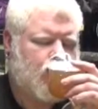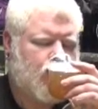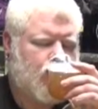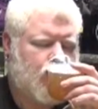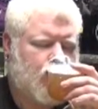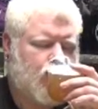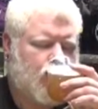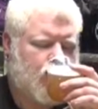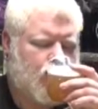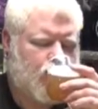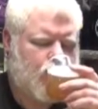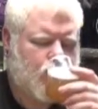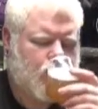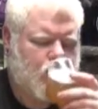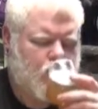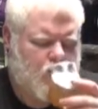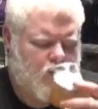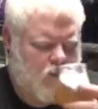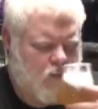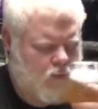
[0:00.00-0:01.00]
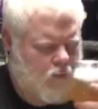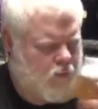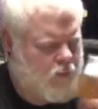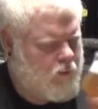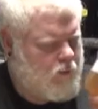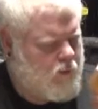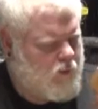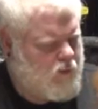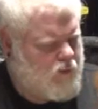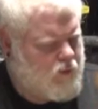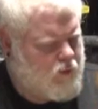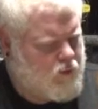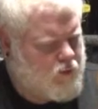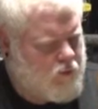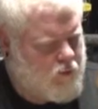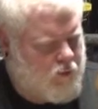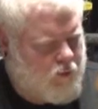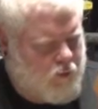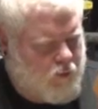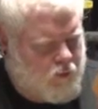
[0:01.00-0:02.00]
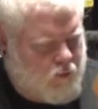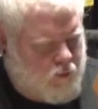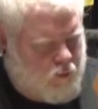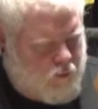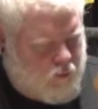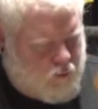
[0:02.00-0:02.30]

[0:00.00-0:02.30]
Nobody speaks.